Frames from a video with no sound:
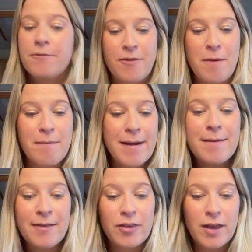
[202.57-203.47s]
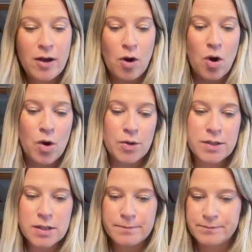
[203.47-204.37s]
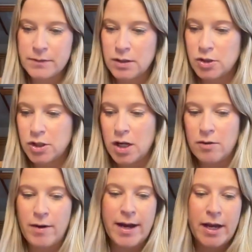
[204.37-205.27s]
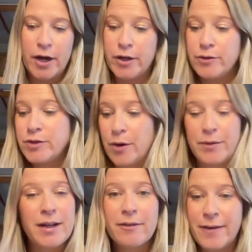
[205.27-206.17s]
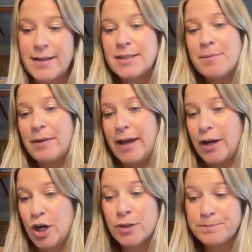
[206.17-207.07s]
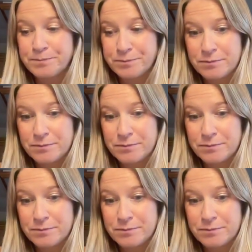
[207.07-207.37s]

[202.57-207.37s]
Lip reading: From my monthly goals, I'll show you right here, you don't need a fancy planner.